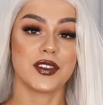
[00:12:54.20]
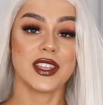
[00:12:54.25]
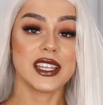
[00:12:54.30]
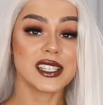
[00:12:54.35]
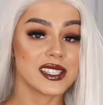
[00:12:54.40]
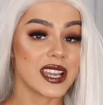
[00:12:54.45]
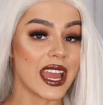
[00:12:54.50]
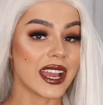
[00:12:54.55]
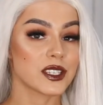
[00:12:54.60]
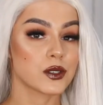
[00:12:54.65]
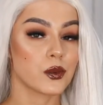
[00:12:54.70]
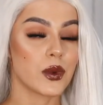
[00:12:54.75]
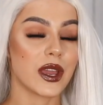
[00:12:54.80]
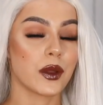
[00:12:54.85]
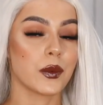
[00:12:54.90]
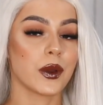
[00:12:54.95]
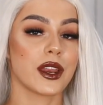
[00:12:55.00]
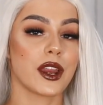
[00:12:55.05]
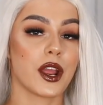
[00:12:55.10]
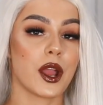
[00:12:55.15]
for this next
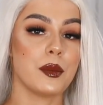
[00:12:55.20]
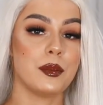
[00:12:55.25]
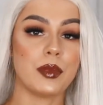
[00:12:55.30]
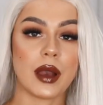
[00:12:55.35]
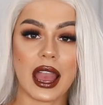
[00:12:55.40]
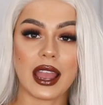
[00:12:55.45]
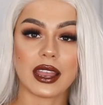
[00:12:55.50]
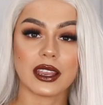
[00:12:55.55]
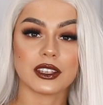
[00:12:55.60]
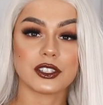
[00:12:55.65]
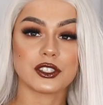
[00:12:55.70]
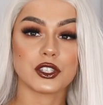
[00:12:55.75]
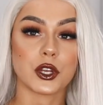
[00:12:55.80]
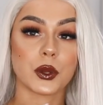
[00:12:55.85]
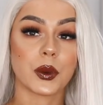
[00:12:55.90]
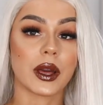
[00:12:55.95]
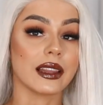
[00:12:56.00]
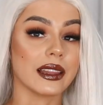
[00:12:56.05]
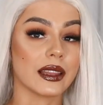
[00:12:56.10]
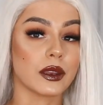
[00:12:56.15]
wig, we're gonna go back
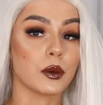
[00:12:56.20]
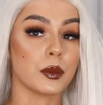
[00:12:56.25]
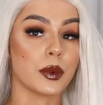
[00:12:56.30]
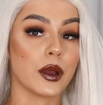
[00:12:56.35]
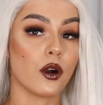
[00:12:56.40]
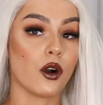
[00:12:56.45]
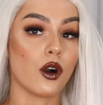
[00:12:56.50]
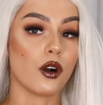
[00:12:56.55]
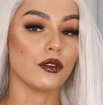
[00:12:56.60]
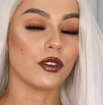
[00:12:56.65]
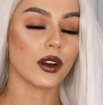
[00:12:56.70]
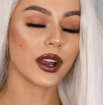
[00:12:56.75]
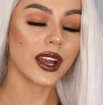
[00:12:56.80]
to a little bit of